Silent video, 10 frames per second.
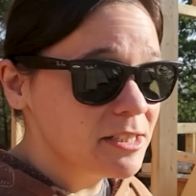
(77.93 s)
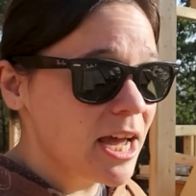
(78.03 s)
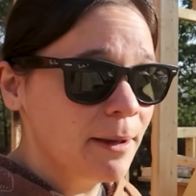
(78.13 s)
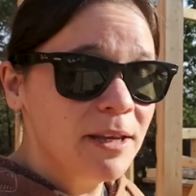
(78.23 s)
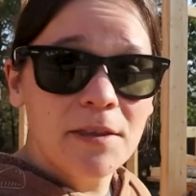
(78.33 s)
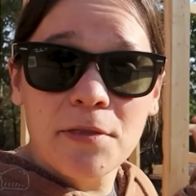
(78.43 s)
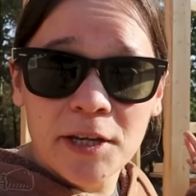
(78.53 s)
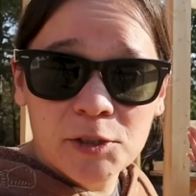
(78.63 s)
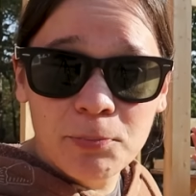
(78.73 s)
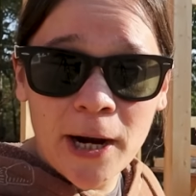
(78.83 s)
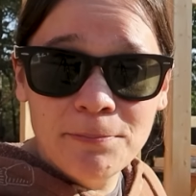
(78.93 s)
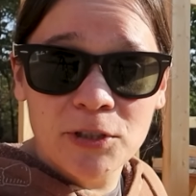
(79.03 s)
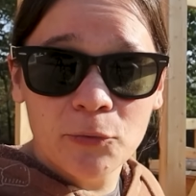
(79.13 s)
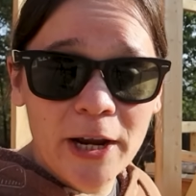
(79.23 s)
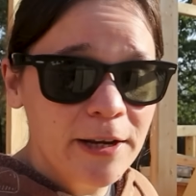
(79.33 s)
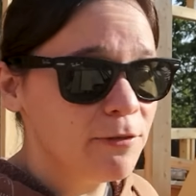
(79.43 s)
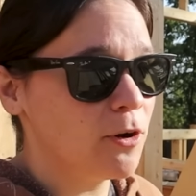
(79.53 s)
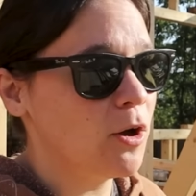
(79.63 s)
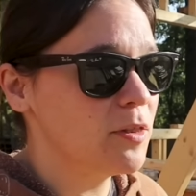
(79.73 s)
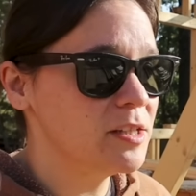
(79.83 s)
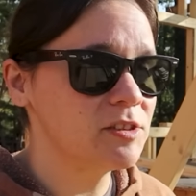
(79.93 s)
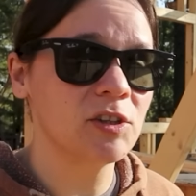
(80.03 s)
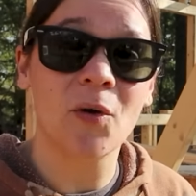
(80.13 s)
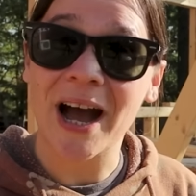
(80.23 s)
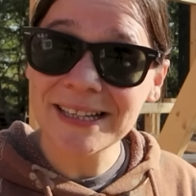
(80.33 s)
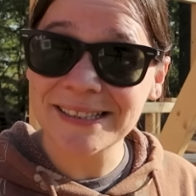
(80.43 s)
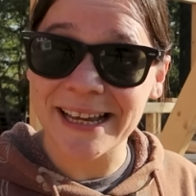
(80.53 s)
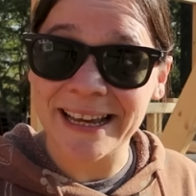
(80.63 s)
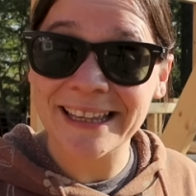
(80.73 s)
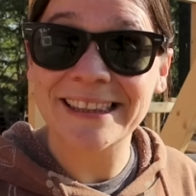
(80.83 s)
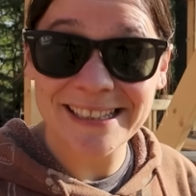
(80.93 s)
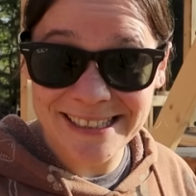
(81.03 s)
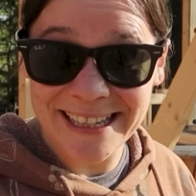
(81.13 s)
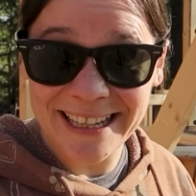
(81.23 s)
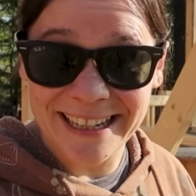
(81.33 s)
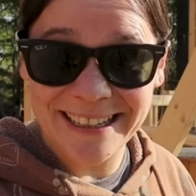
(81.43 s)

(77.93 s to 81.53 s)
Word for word: of time getting things prepped and ready for all this, so I say let's get